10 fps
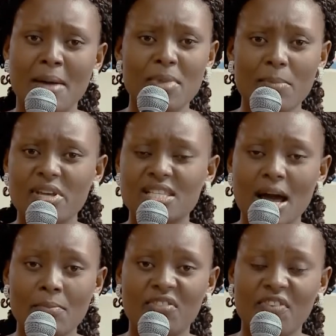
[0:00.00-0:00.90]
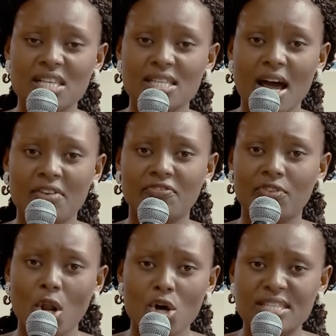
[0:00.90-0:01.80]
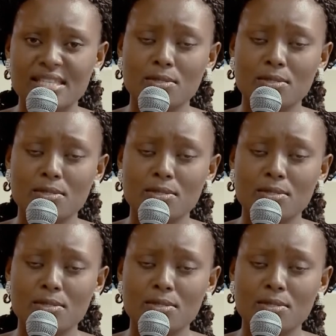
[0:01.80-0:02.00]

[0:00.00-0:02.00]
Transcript: Maybe some of us have lost